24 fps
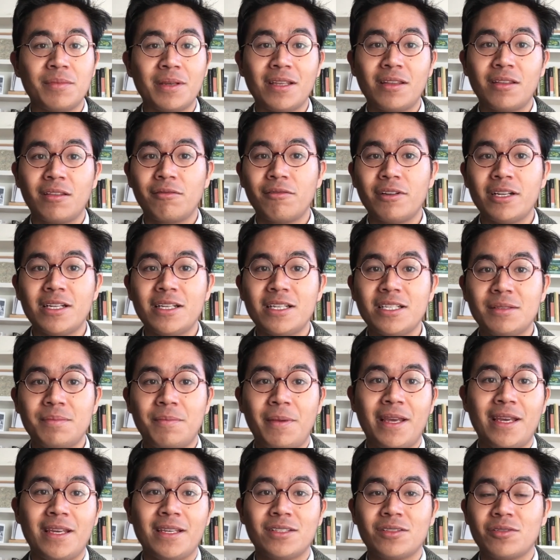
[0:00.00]
be 3D
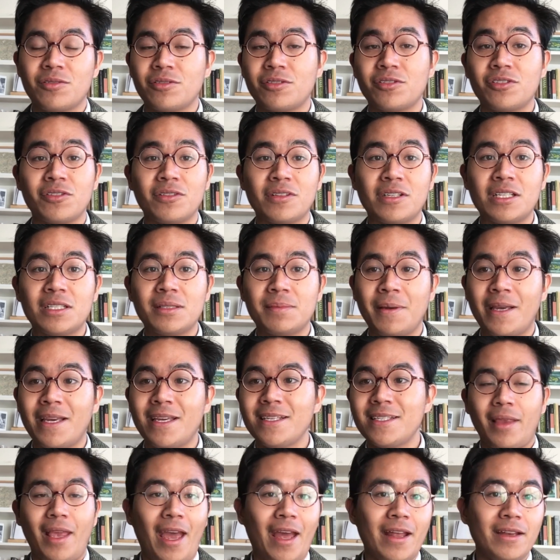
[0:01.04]
space or 2D
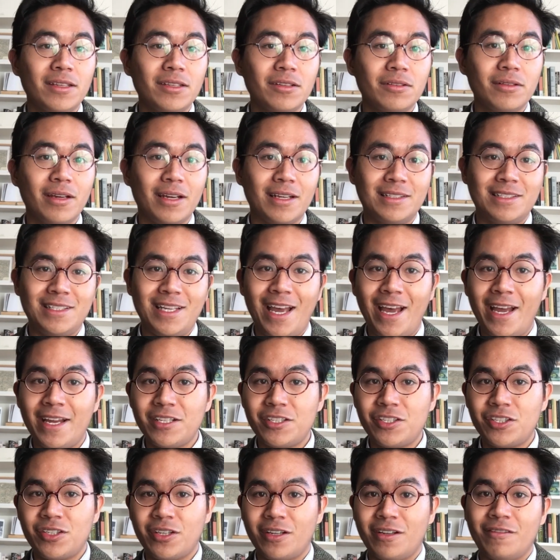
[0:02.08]
space, and you
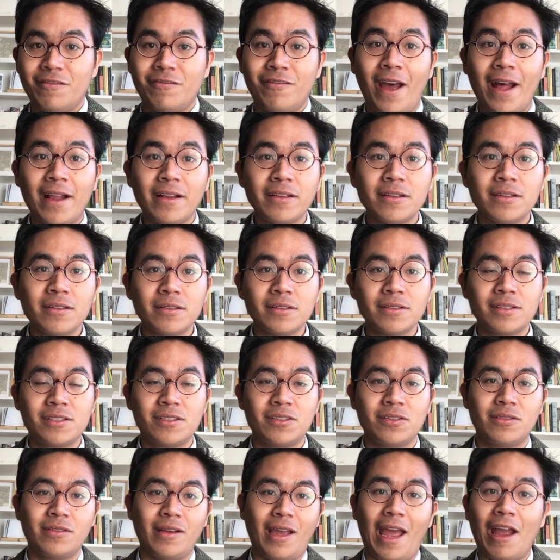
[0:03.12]
attach a value
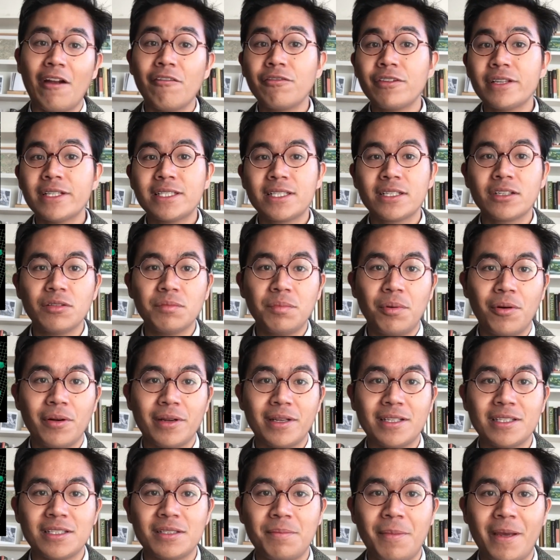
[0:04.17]
to every single point
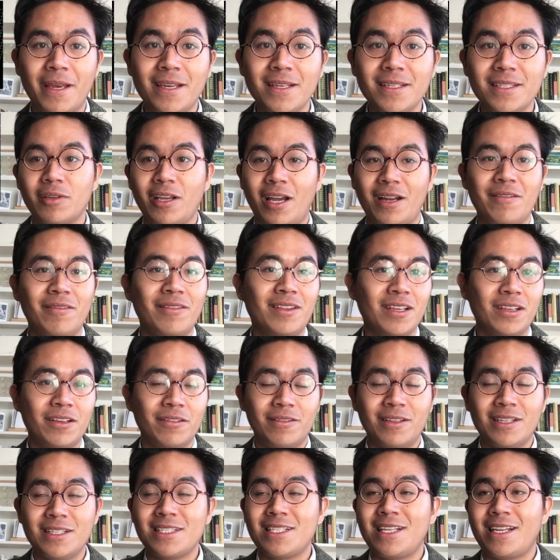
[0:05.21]
in space, kind of think of
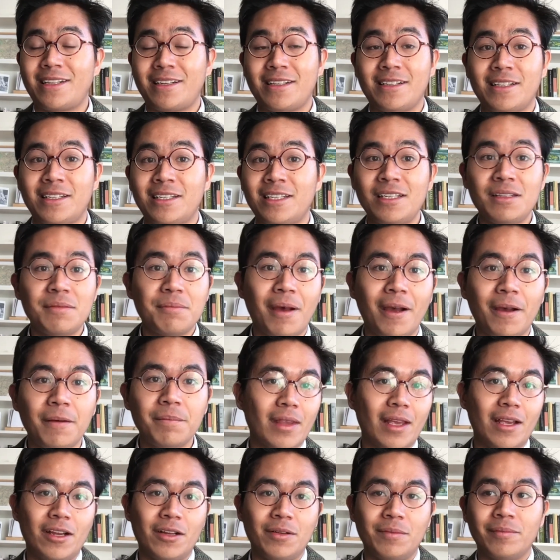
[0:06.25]
this like a heat map,
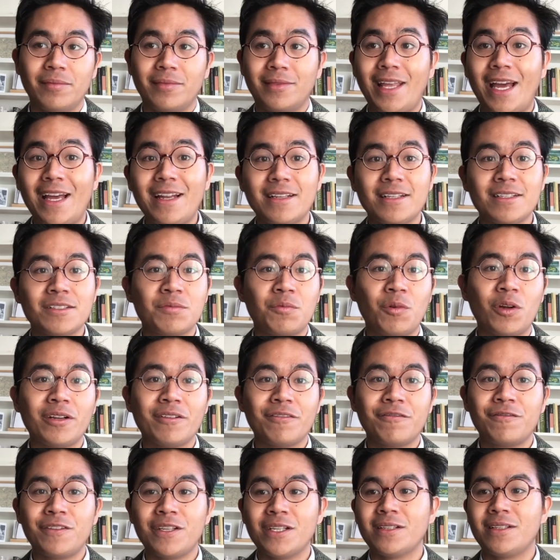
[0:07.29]
that is what a
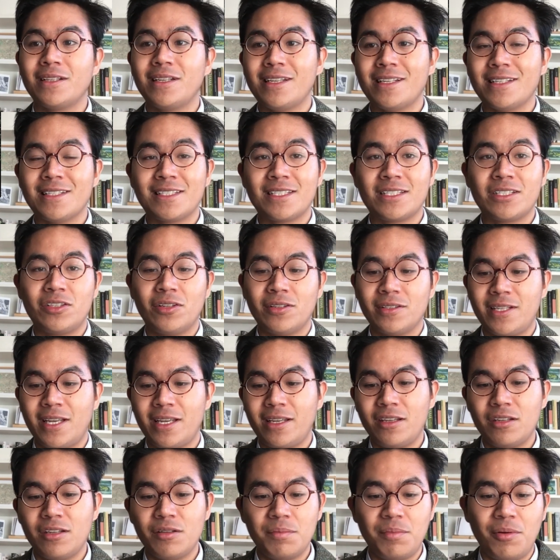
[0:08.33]
field is. You're
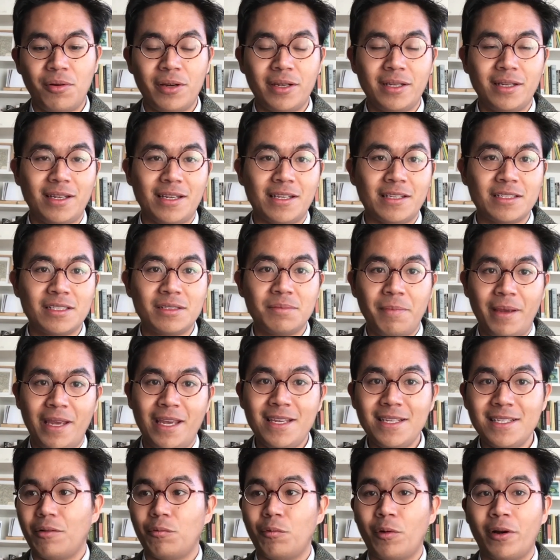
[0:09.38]
taking a point in
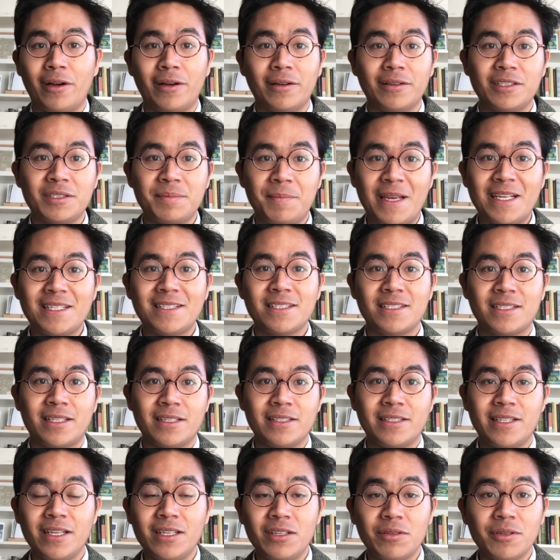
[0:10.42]
space where space is
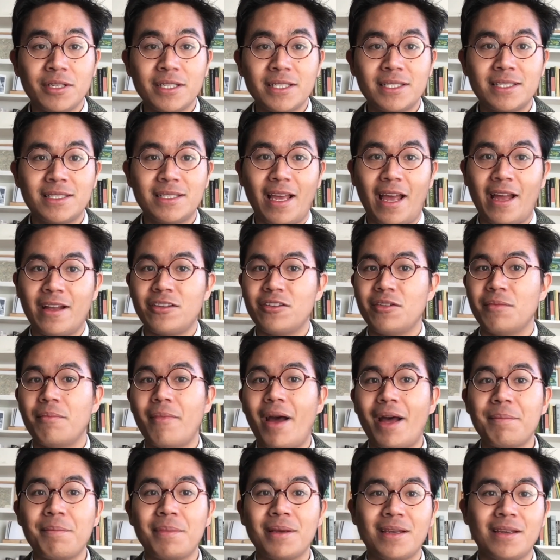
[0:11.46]
continuous and you're
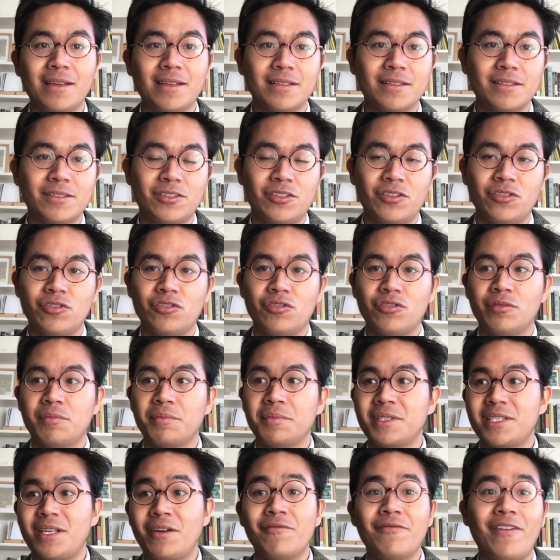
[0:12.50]
mapping it to
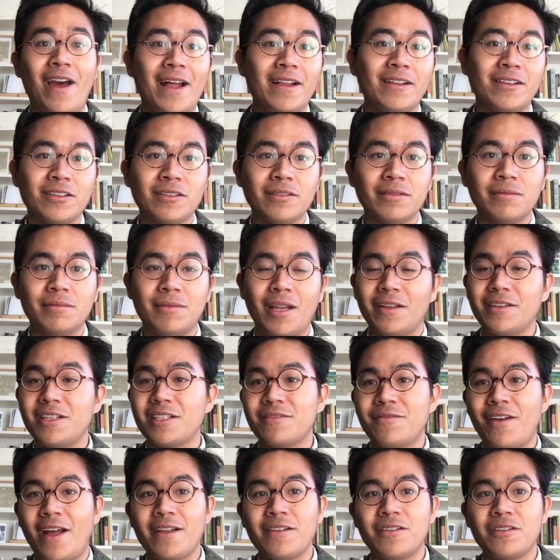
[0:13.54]
some value. Now this
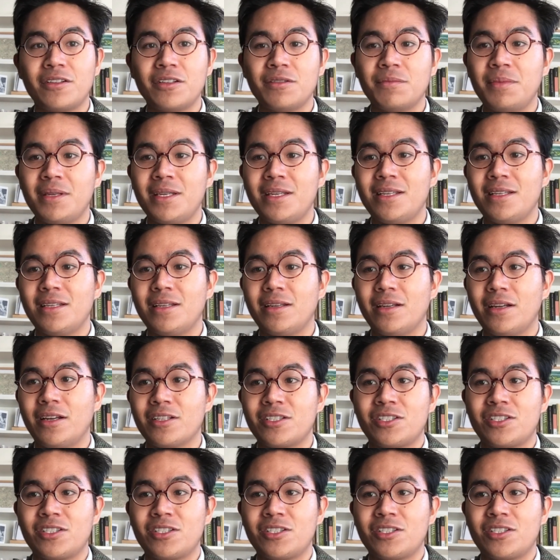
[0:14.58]
value could be a